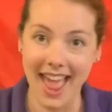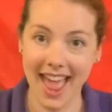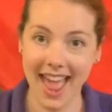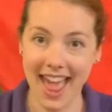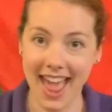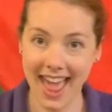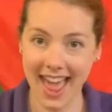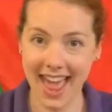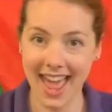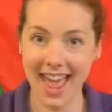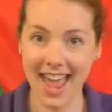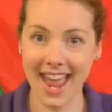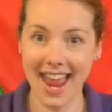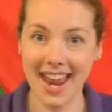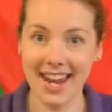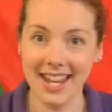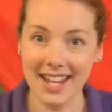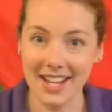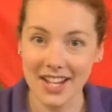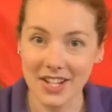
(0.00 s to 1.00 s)
Head,
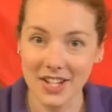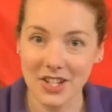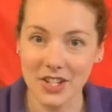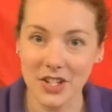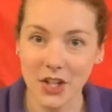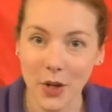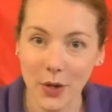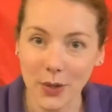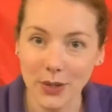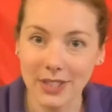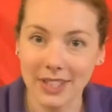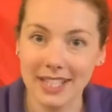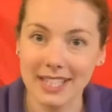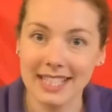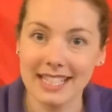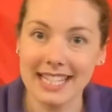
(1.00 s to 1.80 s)
shoulders,